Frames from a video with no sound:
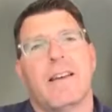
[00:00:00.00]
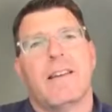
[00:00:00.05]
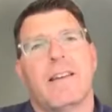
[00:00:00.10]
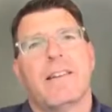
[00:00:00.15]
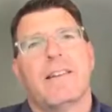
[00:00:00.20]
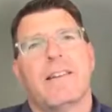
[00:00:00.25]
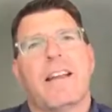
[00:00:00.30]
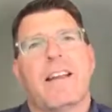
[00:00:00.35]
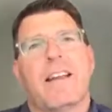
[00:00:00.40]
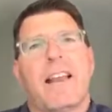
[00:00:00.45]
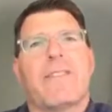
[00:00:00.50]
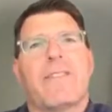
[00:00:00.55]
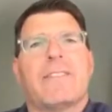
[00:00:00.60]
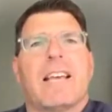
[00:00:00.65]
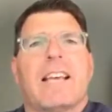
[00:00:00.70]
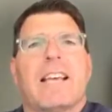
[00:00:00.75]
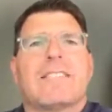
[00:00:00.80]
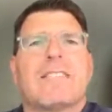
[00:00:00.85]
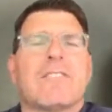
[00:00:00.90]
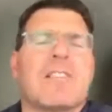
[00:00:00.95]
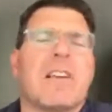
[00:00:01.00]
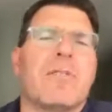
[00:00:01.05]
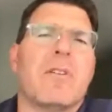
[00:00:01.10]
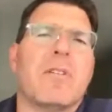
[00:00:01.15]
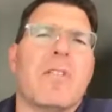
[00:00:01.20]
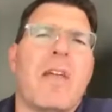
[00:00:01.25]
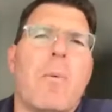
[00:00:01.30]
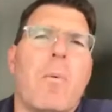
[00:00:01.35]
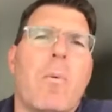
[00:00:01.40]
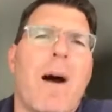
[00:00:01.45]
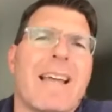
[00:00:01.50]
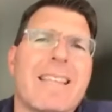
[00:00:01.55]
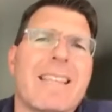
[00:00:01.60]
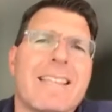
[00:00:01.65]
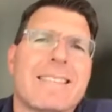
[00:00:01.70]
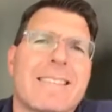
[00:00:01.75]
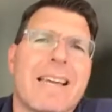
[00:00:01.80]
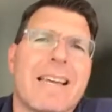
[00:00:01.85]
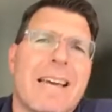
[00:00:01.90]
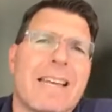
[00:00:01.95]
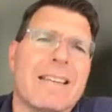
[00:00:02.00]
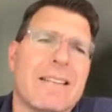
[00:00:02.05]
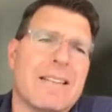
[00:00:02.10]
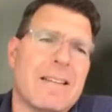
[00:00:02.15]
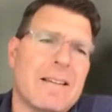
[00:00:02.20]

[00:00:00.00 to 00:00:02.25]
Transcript: Now you'd have to ask yourself, well, now why is that?